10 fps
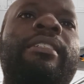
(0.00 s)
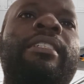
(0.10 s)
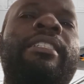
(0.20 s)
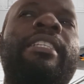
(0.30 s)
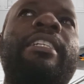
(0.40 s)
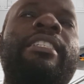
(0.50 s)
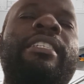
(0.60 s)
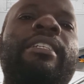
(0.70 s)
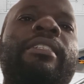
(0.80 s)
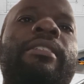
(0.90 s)
It is then
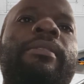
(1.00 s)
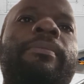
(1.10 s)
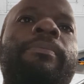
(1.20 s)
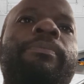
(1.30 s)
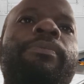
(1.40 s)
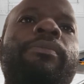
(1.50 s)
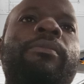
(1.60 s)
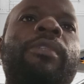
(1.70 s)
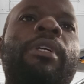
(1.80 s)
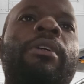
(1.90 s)
sealed.
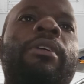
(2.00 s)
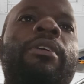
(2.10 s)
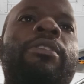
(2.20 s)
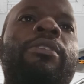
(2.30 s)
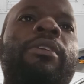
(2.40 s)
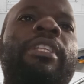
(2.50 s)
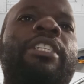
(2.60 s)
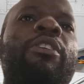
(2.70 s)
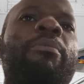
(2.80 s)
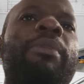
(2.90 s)
So
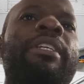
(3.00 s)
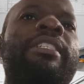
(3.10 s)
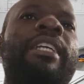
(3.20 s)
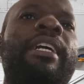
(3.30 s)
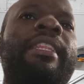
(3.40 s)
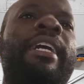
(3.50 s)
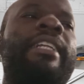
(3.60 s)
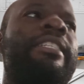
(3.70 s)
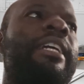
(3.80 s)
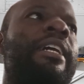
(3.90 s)
this completes
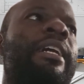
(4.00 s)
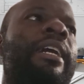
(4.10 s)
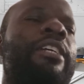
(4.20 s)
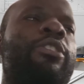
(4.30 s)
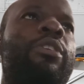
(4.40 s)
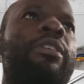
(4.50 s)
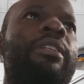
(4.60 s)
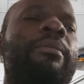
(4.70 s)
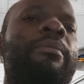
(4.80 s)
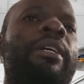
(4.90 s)
that
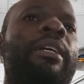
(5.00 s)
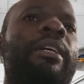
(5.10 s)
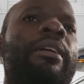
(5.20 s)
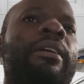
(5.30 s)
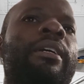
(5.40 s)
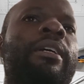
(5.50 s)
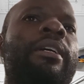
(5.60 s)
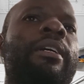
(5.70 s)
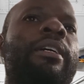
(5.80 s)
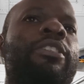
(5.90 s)
caisson
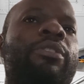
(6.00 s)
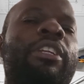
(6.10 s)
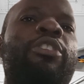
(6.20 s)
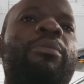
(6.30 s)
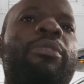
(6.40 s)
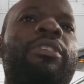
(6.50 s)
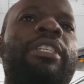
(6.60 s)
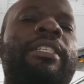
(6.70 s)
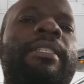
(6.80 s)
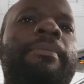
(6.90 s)
installation
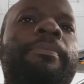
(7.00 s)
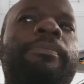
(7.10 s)
process.